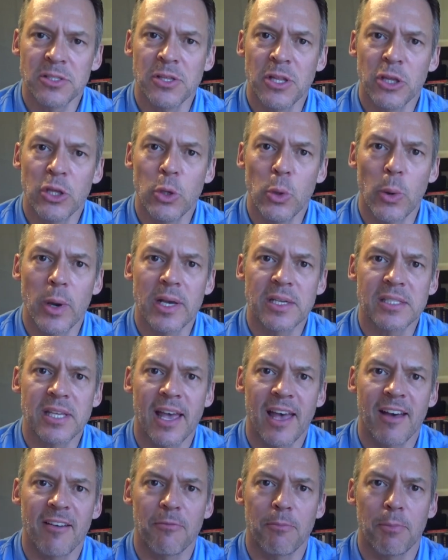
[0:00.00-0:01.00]
in the U.S.
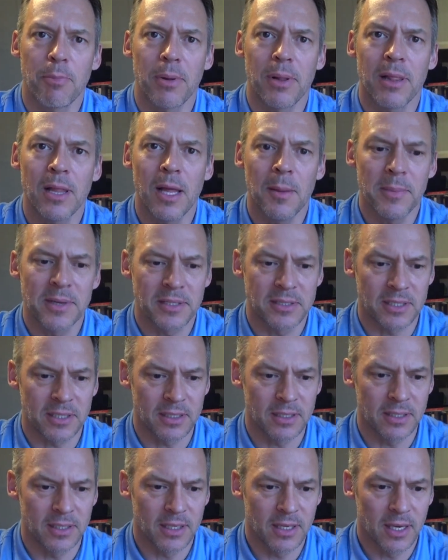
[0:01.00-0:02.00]
have
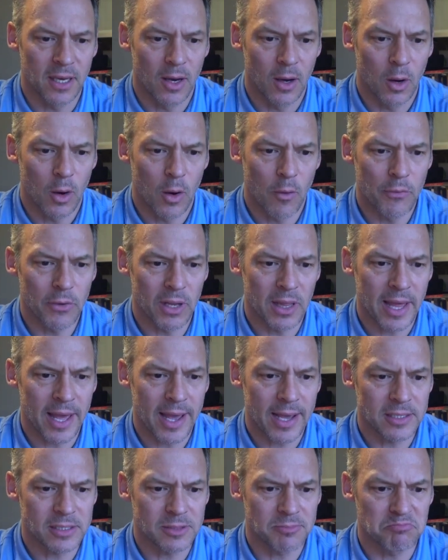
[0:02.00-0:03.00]
plummeted over the
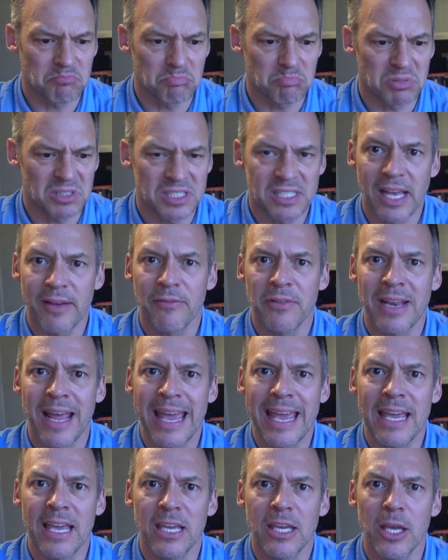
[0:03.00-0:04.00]
last 7
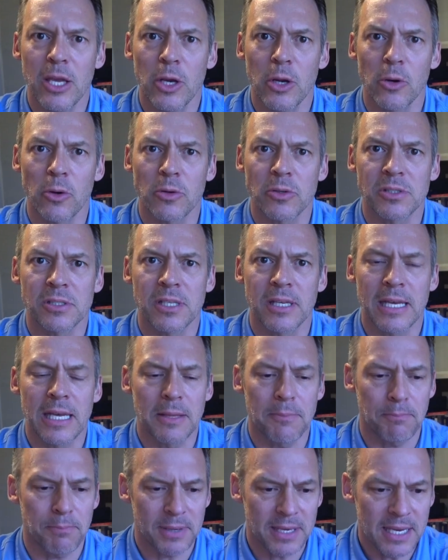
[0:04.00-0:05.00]
to 8 years.
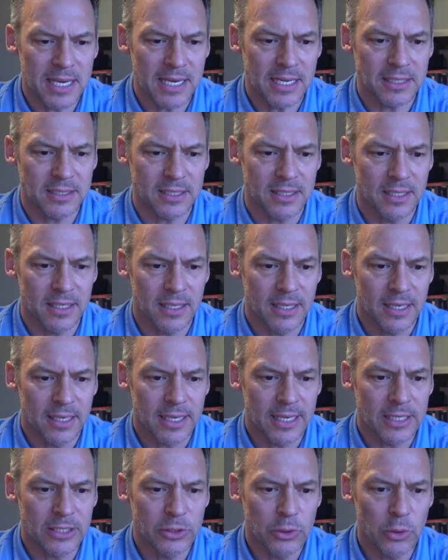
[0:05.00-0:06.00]
It peaked
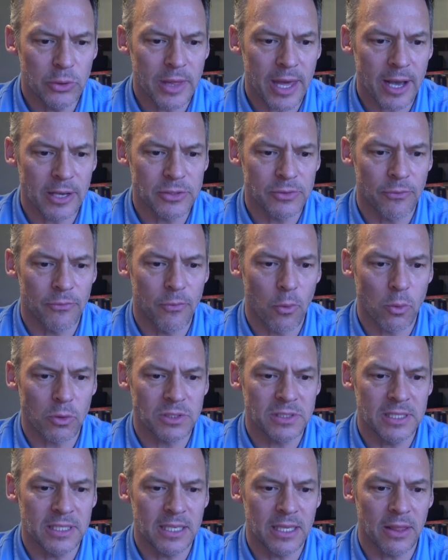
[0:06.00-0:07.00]
in
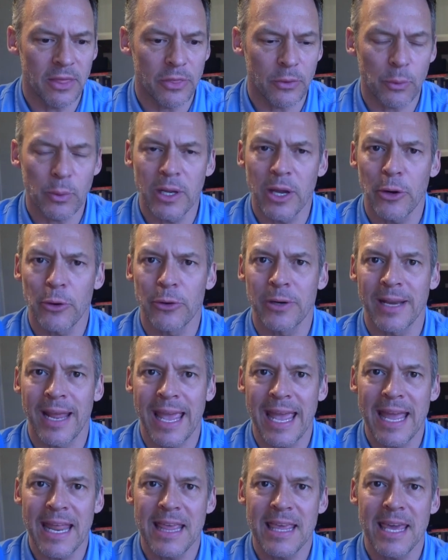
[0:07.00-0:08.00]
2014,
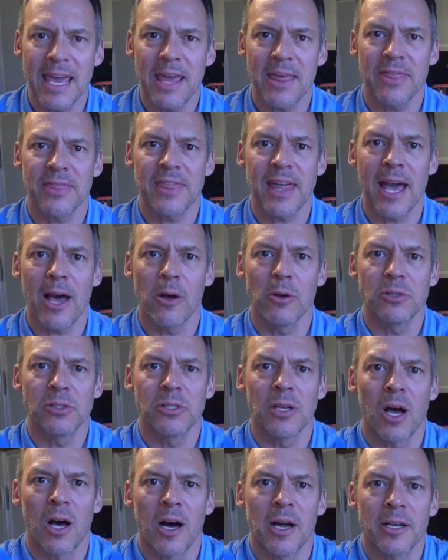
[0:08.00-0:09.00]

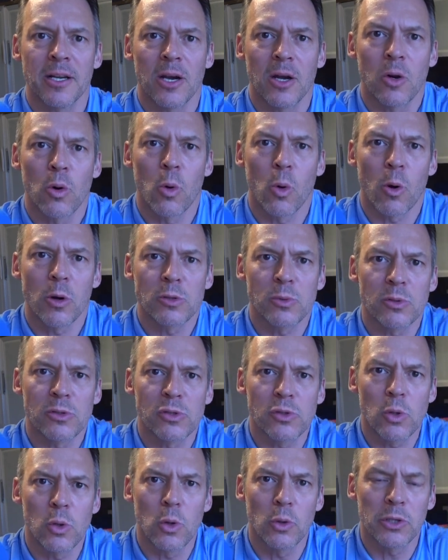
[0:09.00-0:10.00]
388,000 Honda Accords were
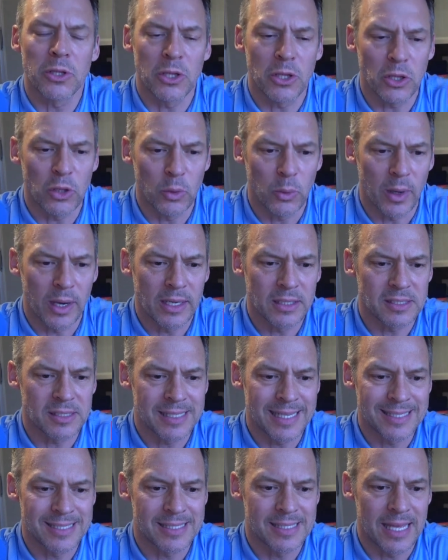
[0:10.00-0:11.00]
sold in the U.S.
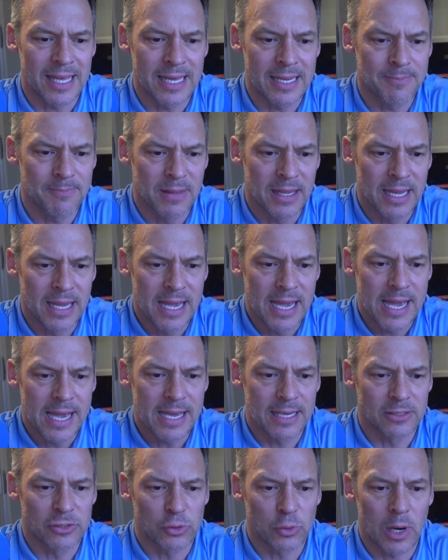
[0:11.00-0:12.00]
Since then,
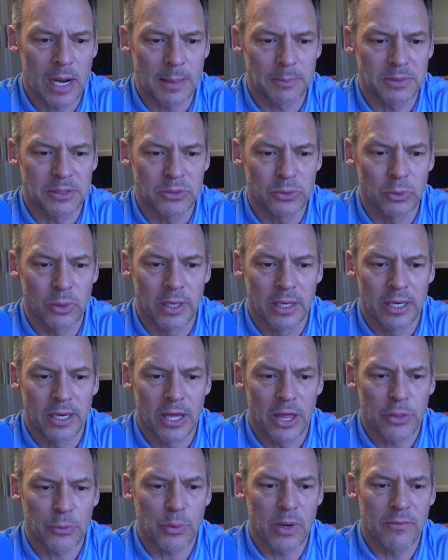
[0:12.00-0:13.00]
it has dropped to
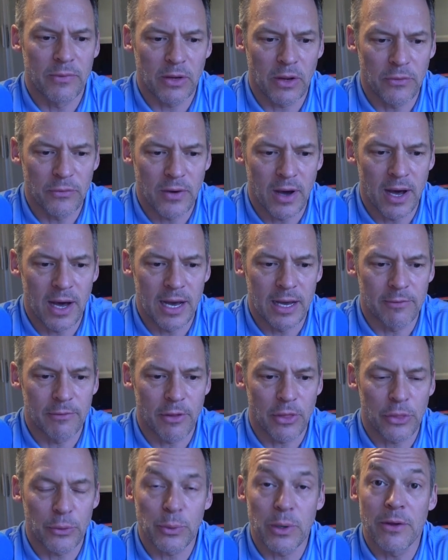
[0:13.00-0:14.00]
355,
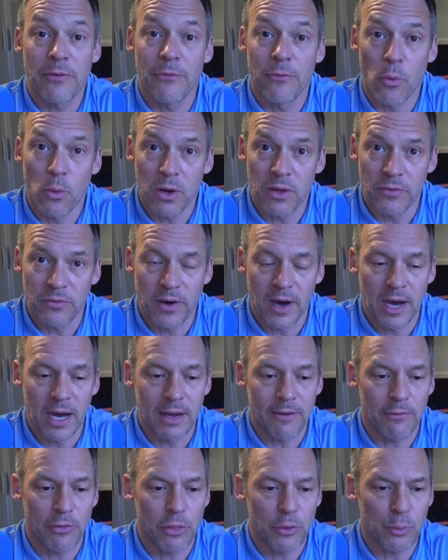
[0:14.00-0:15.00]

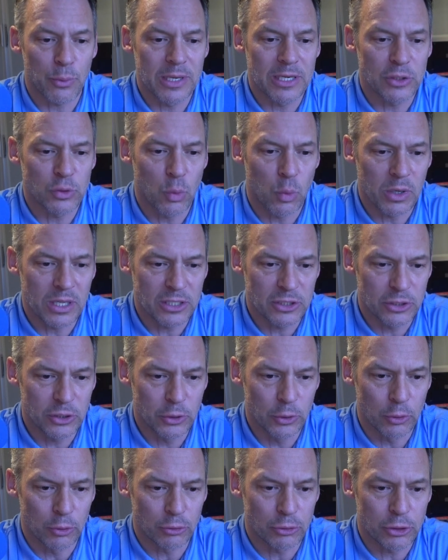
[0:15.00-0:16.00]
345,
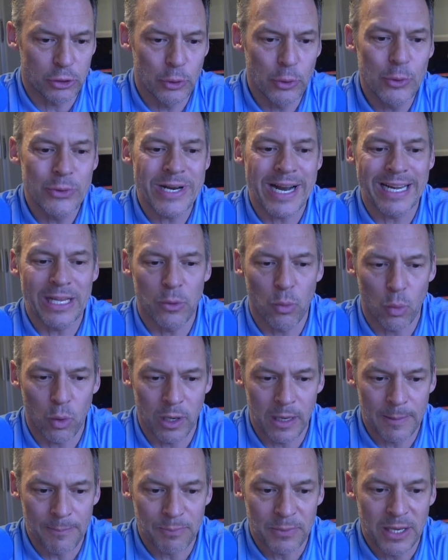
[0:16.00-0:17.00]
322,
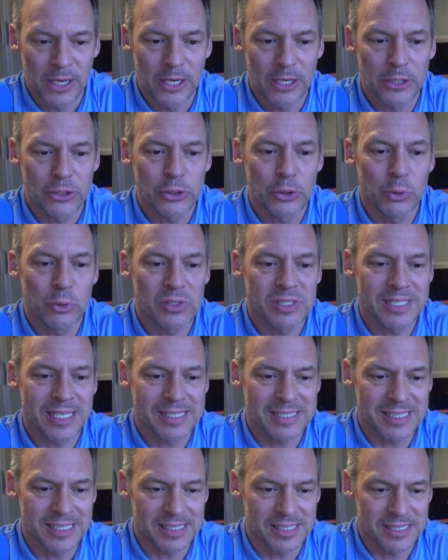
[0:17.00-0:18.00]
291,
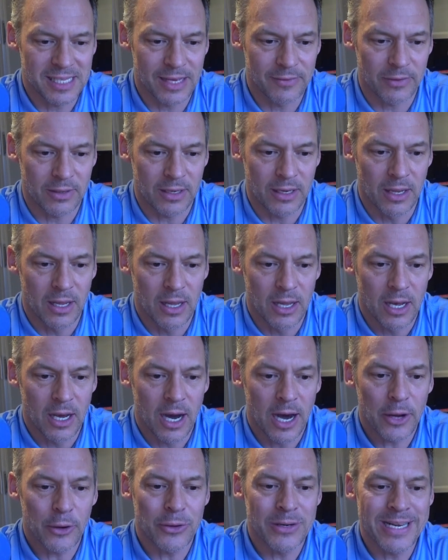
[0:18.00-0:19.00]
267,
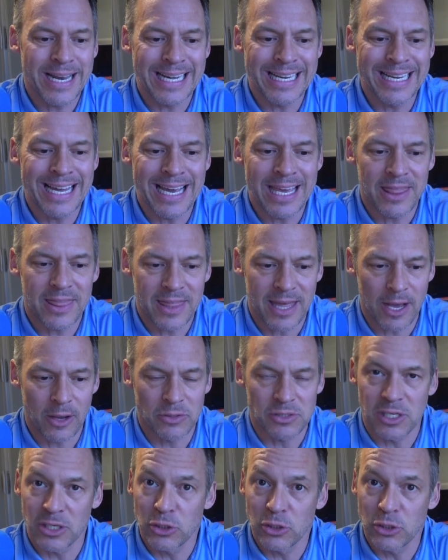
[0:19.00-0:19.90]
199,000 in